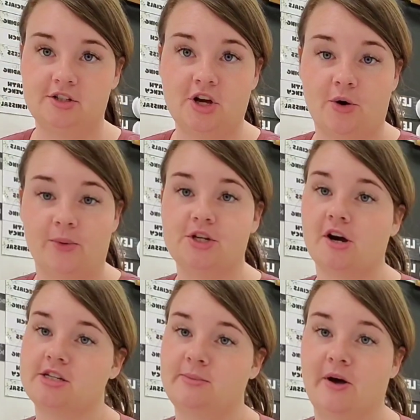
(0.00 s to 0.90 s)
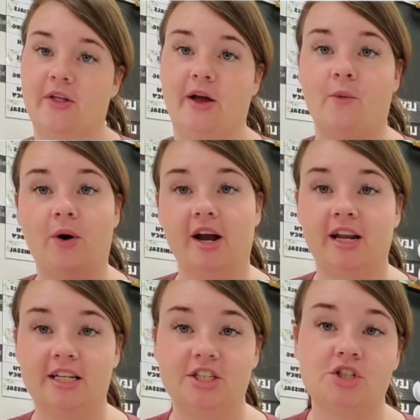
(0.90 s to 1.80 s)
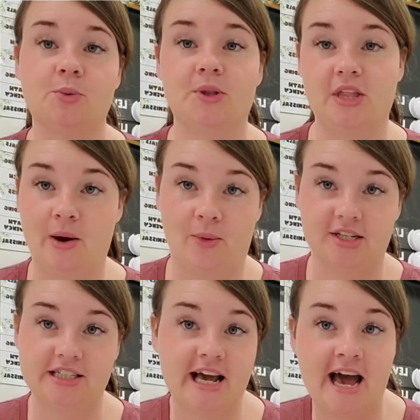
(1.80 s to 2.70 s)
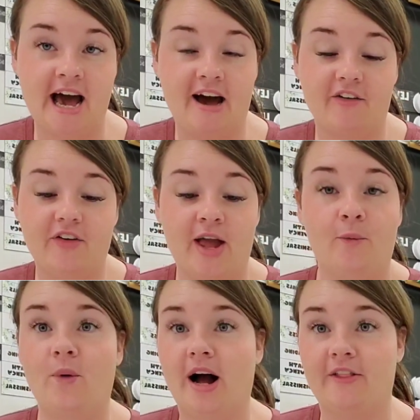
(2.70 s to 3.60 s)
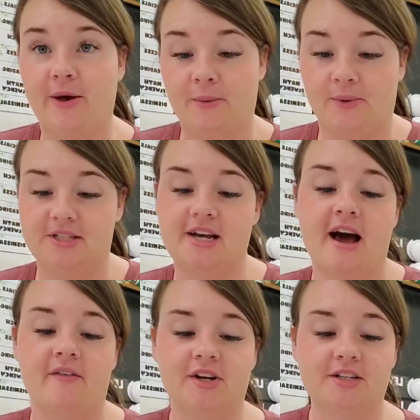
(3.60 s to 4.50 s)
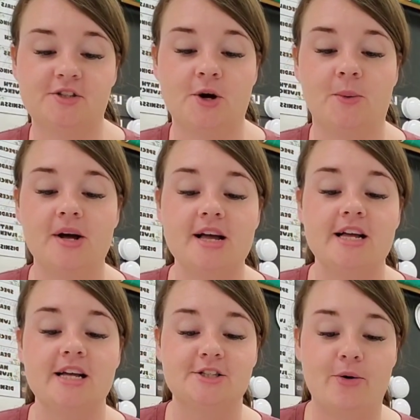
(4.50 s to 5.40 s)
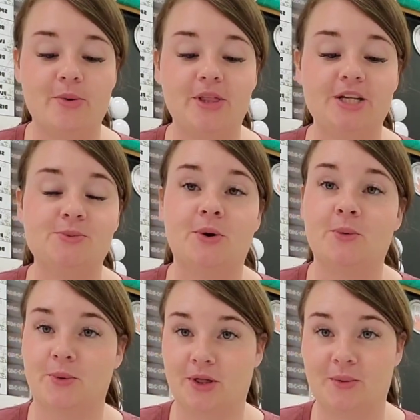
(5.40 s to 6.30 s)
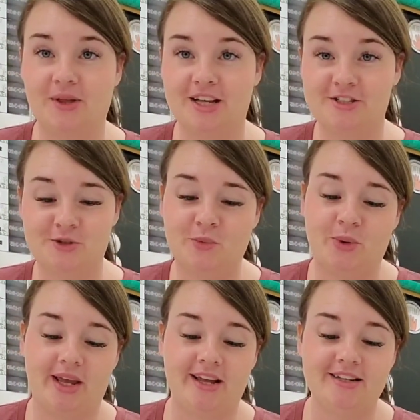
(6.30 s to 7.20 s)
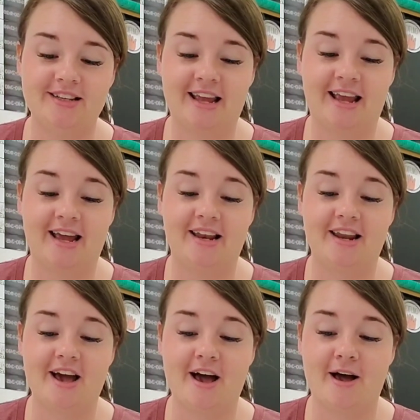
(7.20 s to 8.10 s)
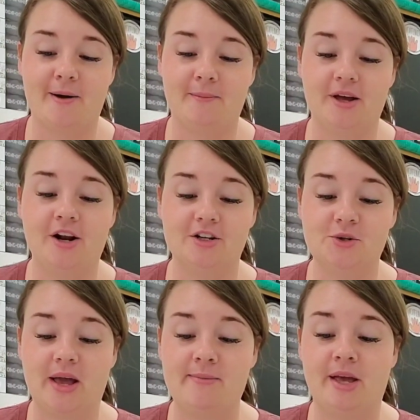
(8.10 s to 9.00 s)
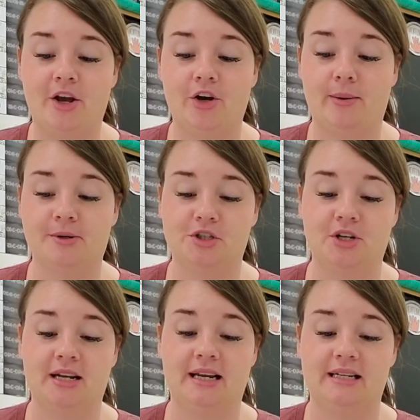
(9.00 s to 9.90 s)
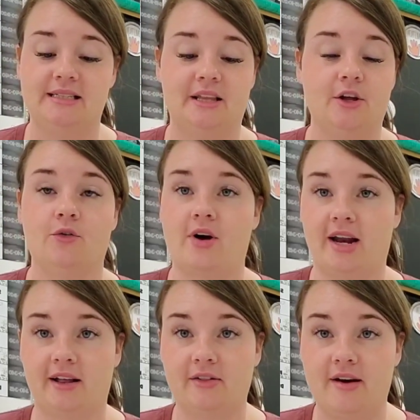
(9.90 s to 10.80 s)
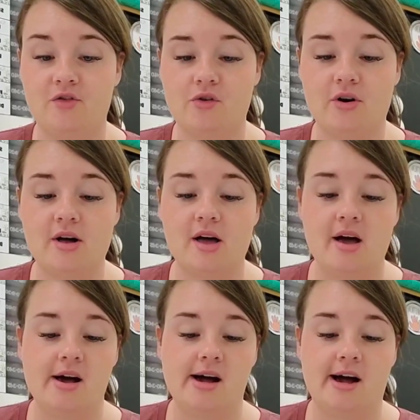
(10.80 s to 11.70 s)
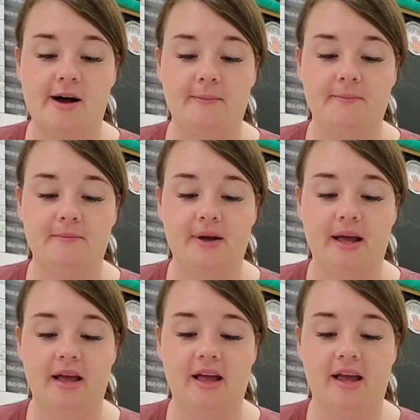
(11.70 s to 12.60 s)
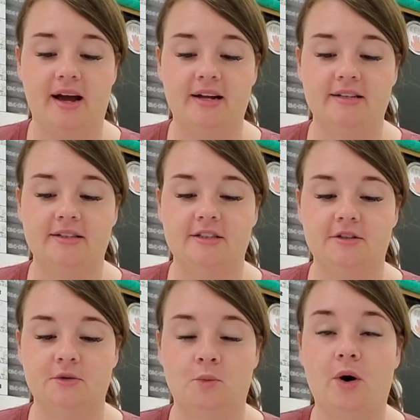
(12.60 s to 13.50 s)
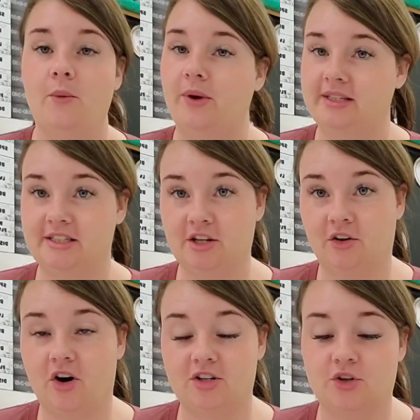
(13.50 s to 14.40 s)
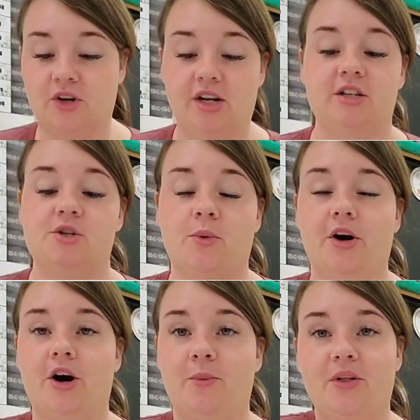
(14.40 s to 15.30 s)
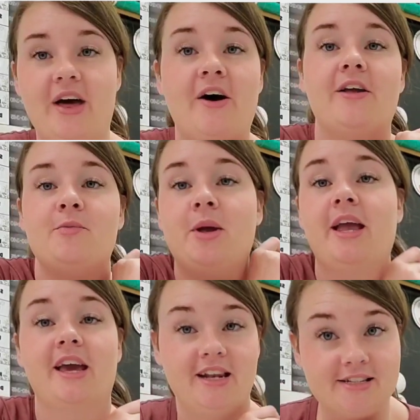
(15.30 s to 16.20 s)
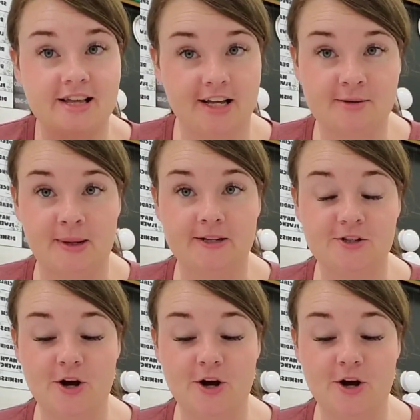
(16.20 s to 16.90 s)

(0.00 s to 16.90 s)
So we talked about like what kind of teacher would they want to have and why they would want to have it. So some of these were really, really sweet, and it also gave me a good opportunity to see their writing level and what we still also needed to work on without it being an assessment.